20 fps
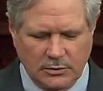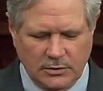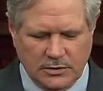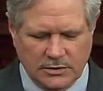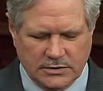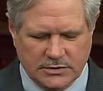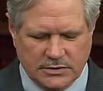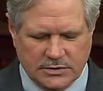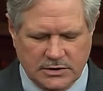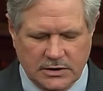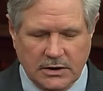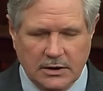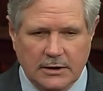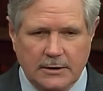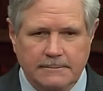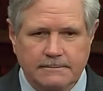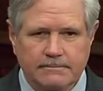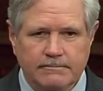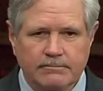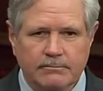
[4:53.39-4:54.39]

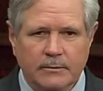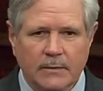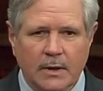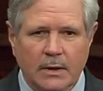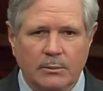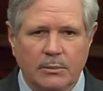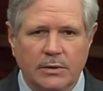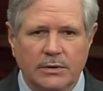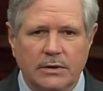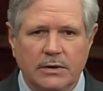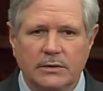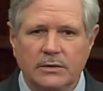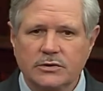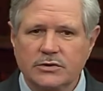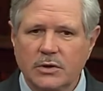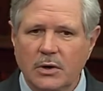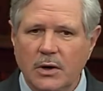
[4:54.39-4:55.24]
see, but then there's